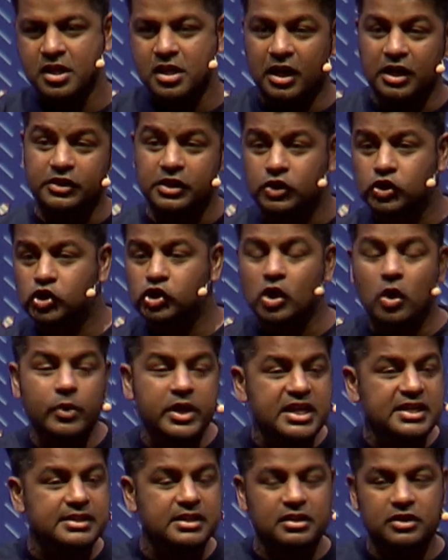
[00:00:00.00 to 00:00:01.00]
Because it's so
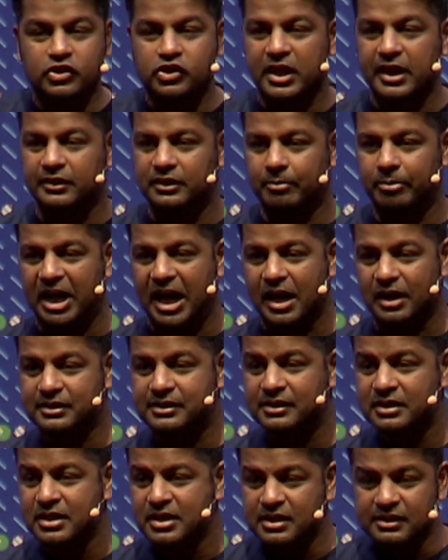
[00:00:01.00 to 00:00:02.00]
easy to check the
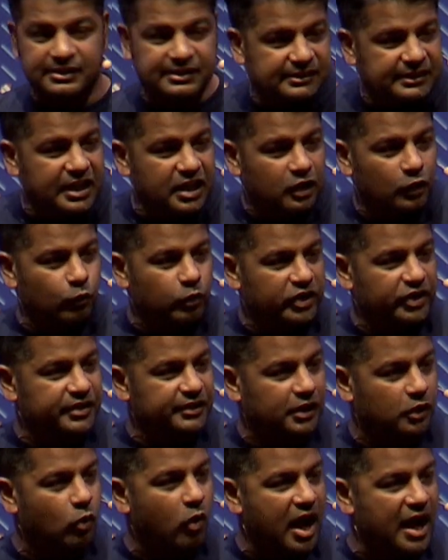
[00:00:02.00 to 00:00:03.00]
box. Still, we're in
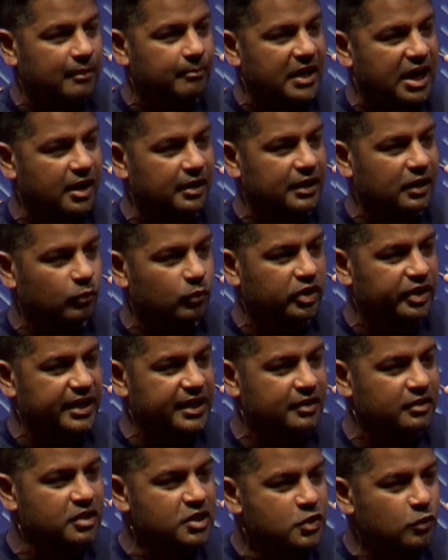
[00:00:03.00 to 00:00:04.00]
the quagmire that we're
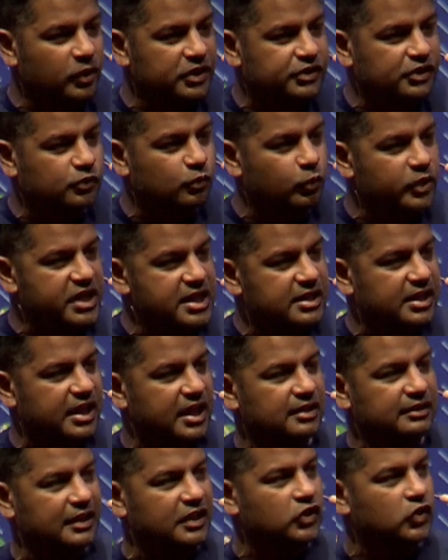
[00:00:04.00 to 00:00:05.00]
in, which is we
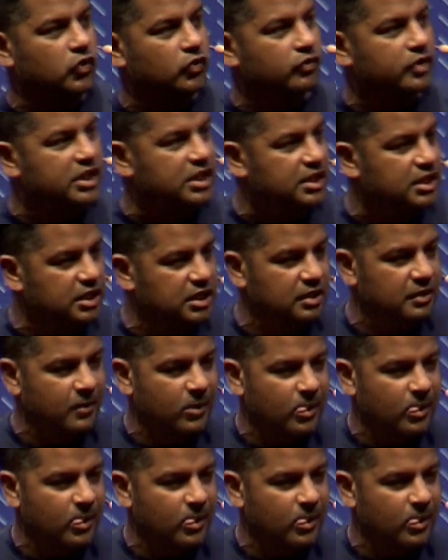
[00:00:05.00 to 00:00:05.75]
can't agree